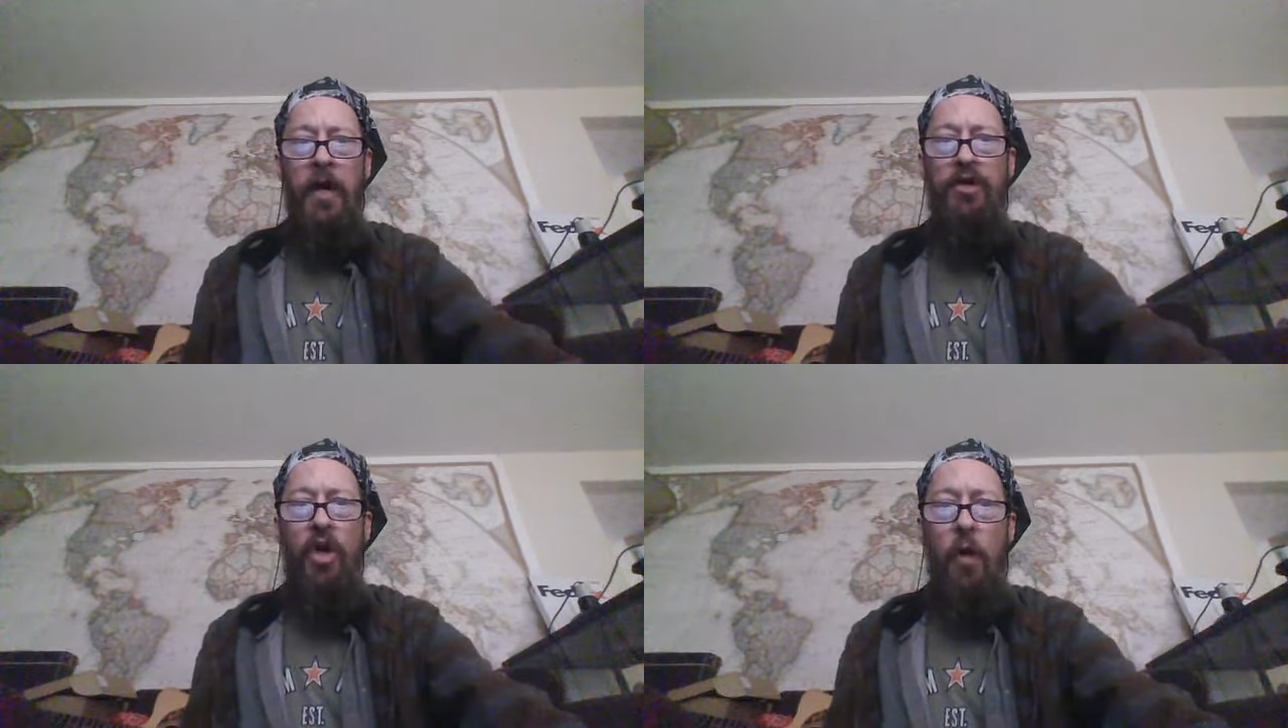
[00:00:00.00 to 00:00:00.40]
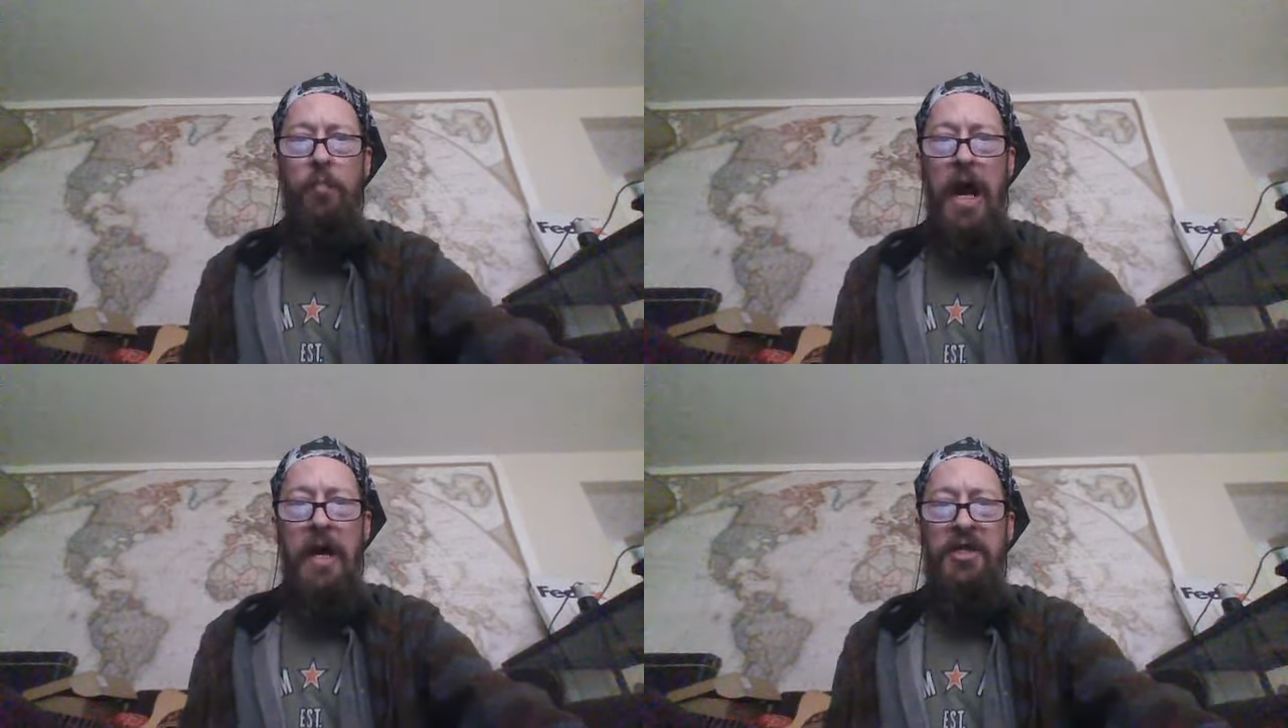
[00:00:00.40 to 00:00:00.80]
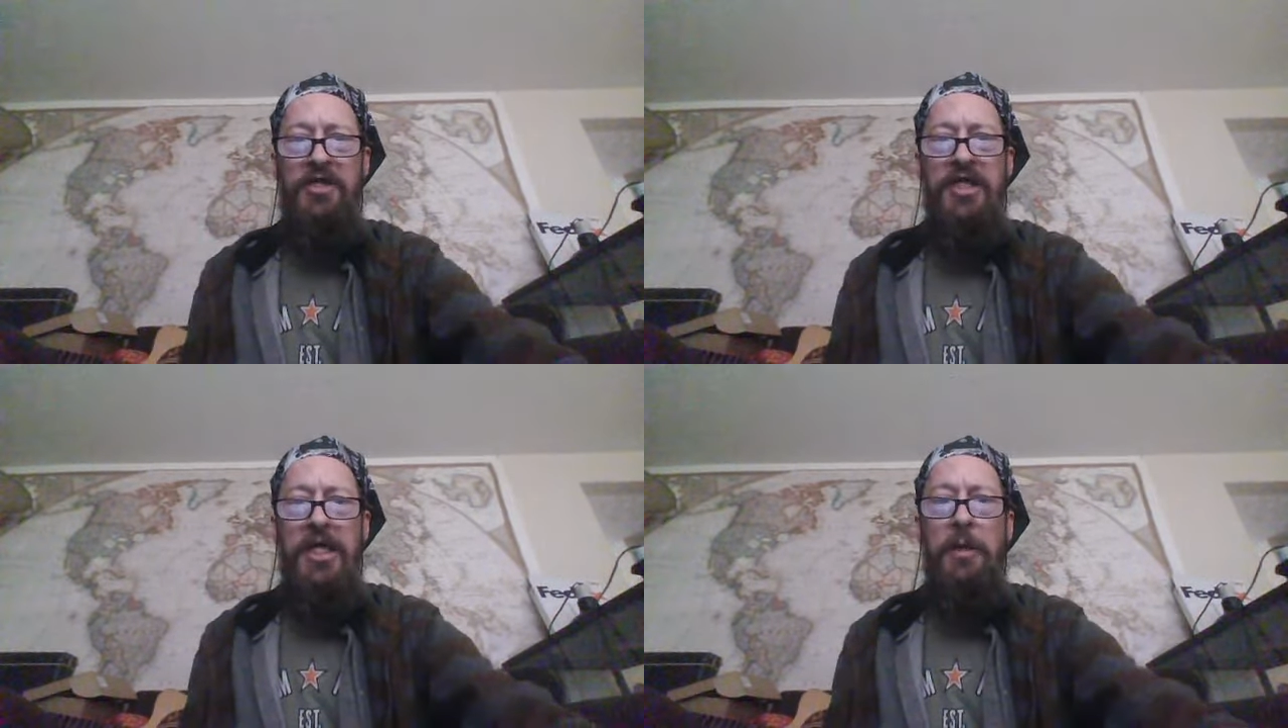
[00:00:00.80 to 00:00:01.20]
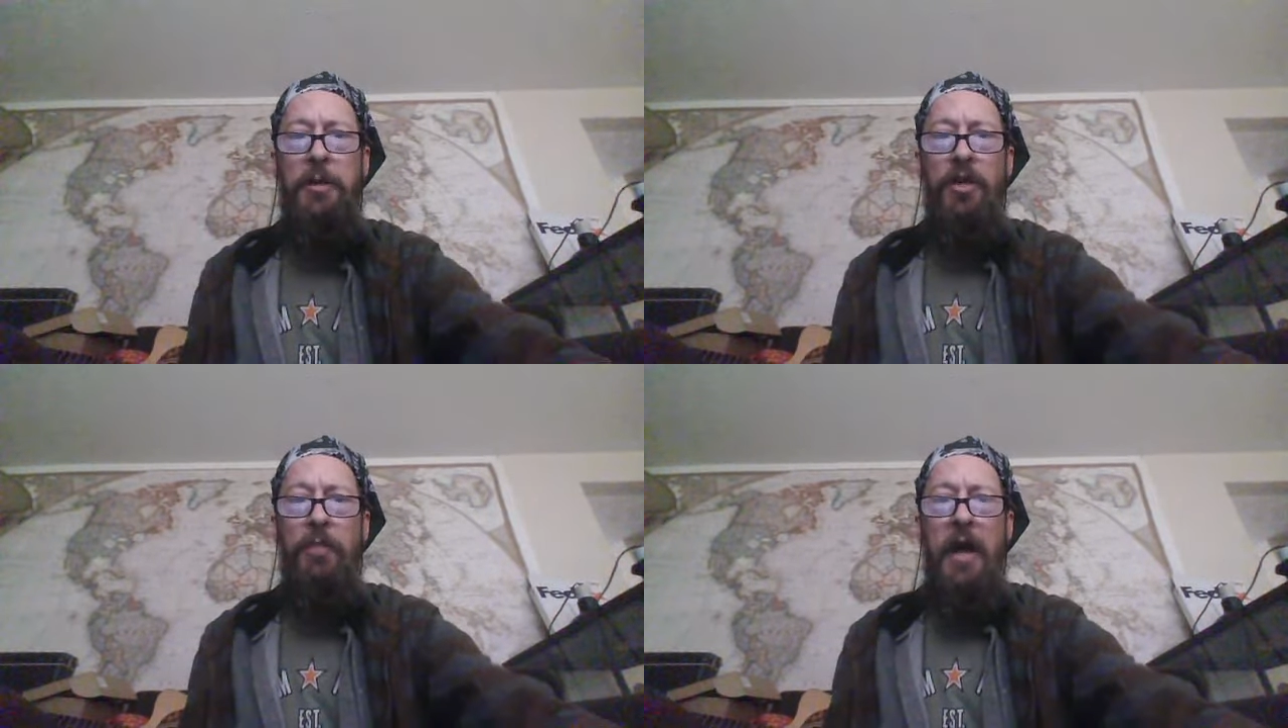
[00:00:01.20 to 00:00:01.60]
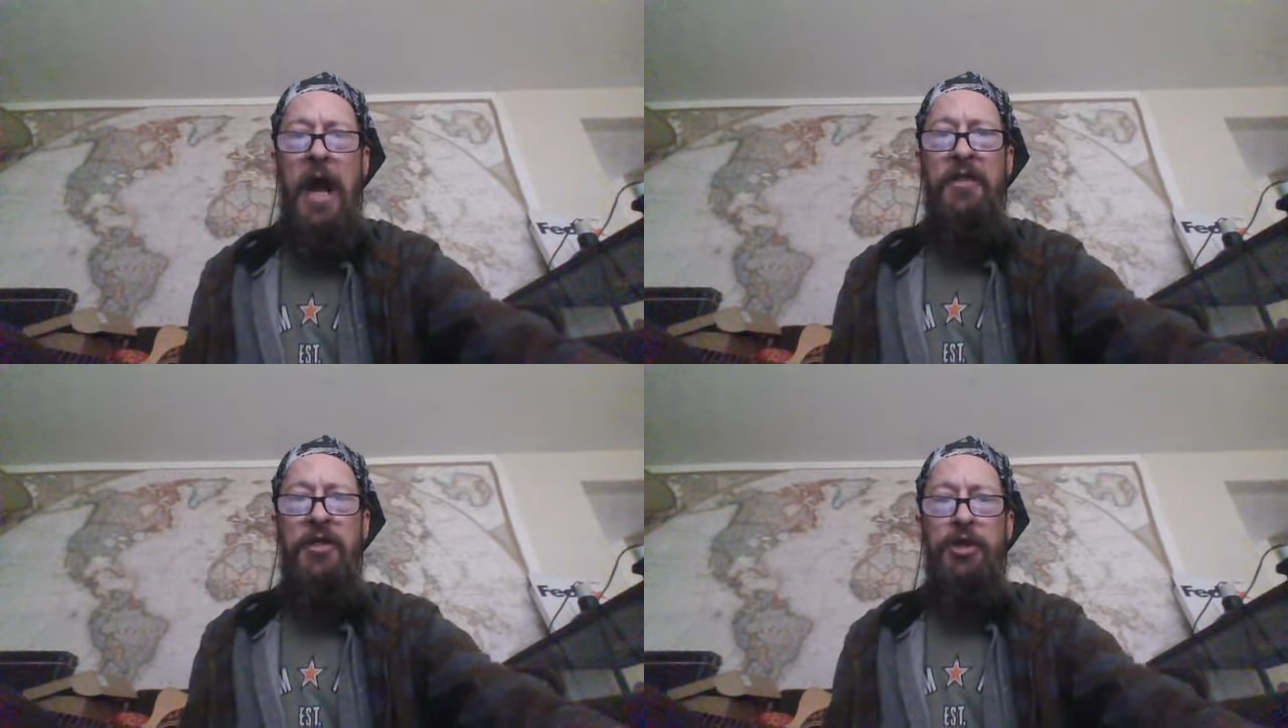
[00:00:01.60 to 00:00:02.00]
And no path is needed, for the
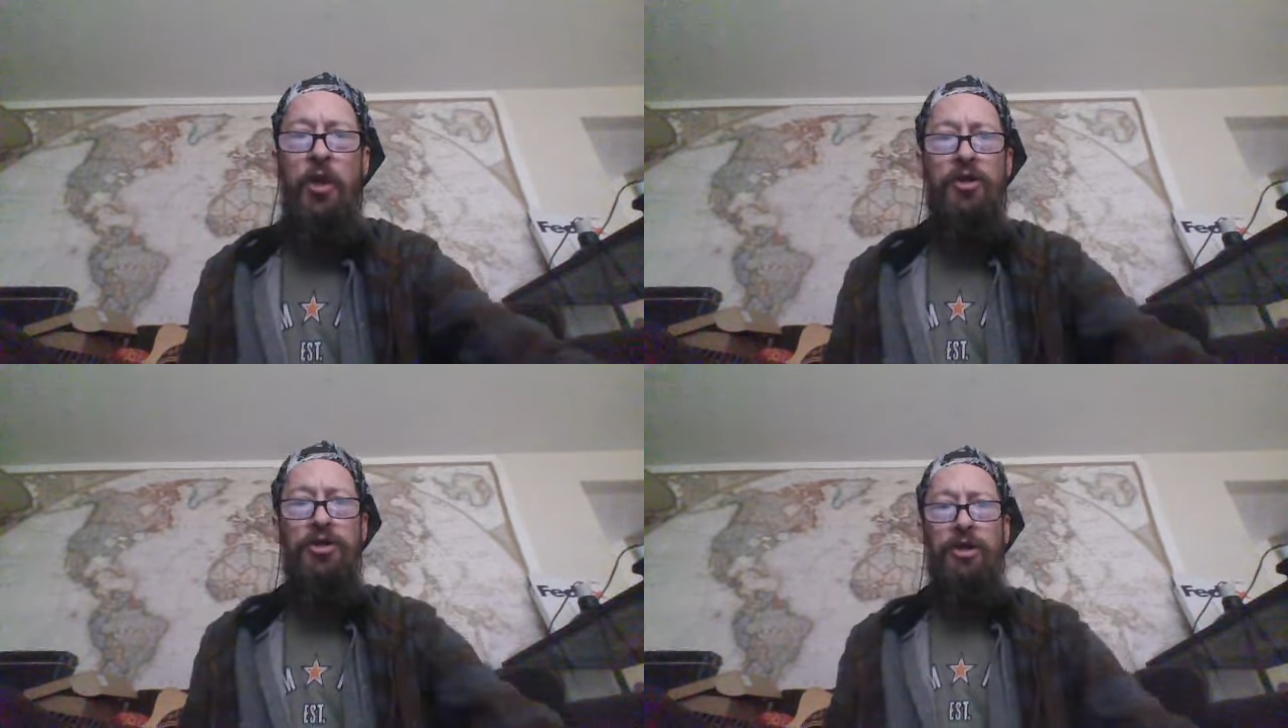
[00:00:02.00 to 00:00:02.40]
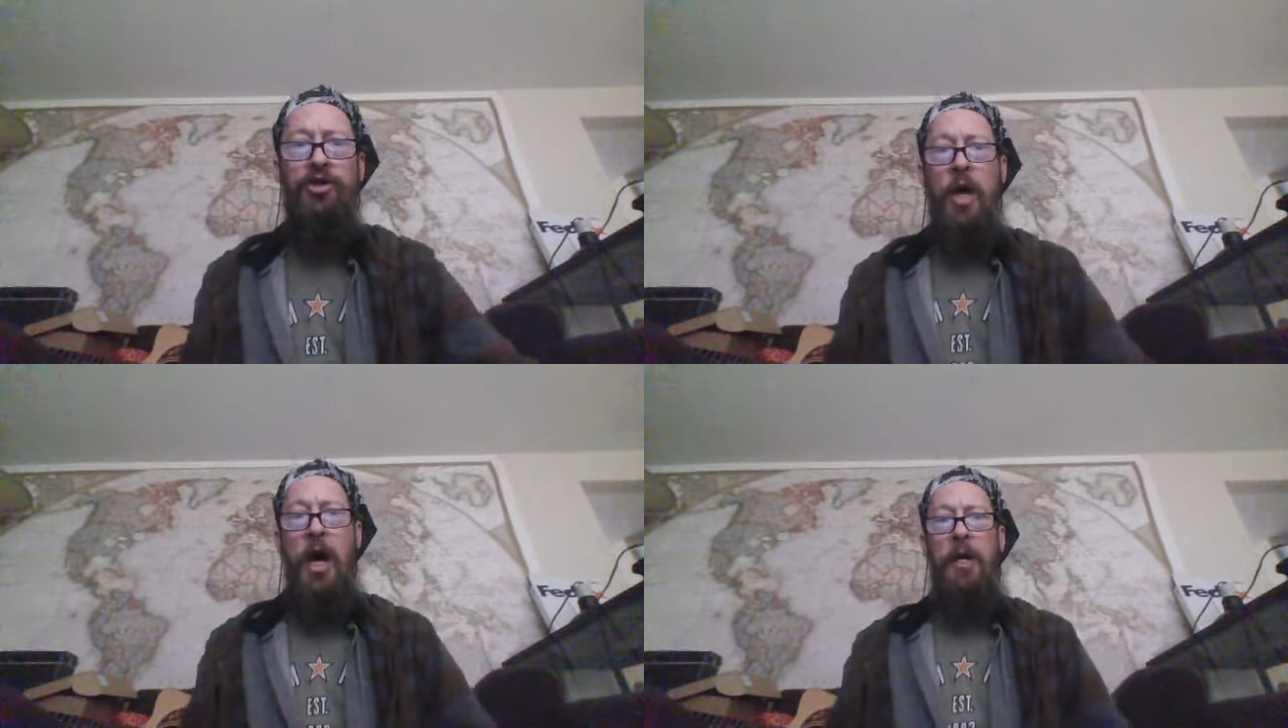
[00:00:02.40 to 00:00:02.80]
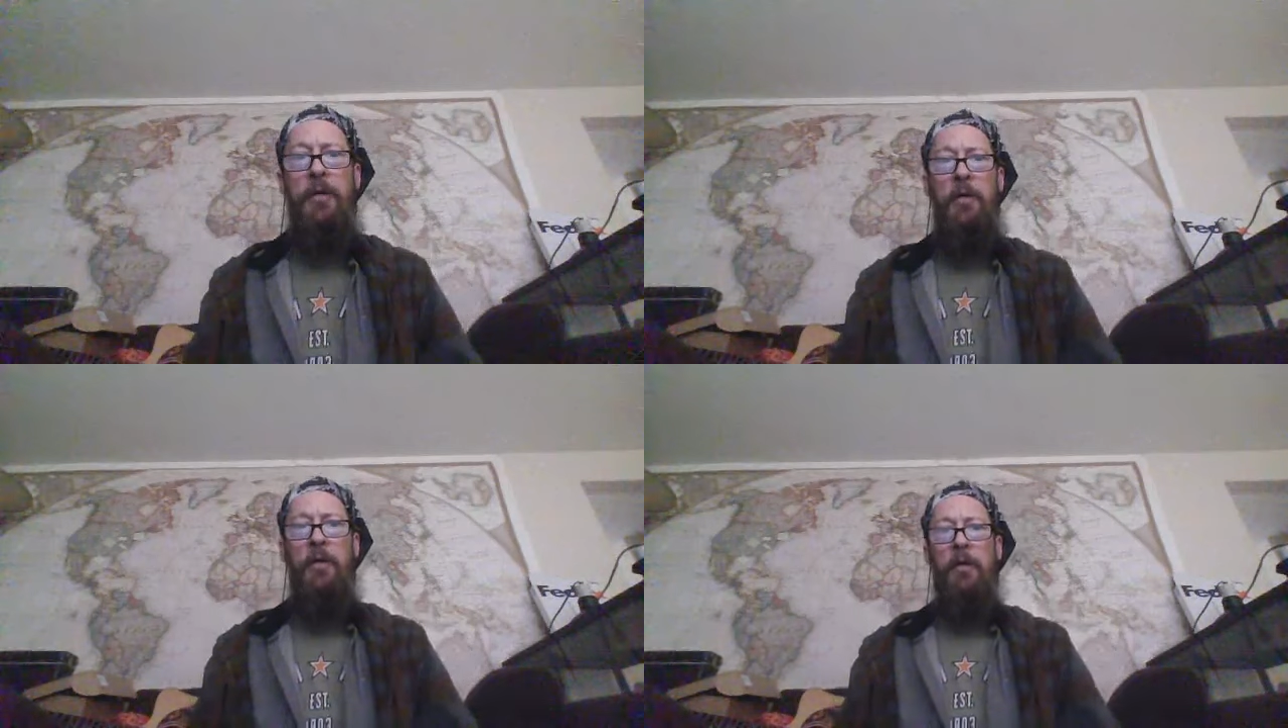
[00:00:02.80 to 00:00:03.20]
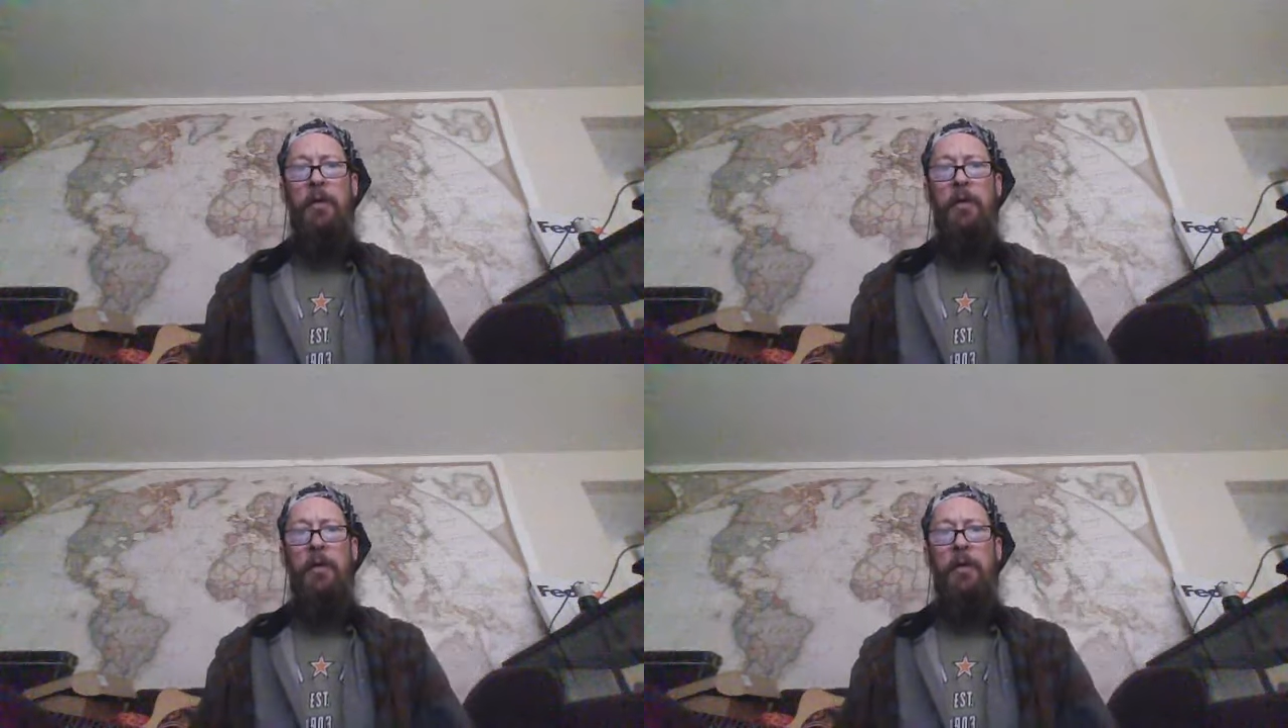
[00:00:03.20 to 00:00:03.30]
path is yours to tread.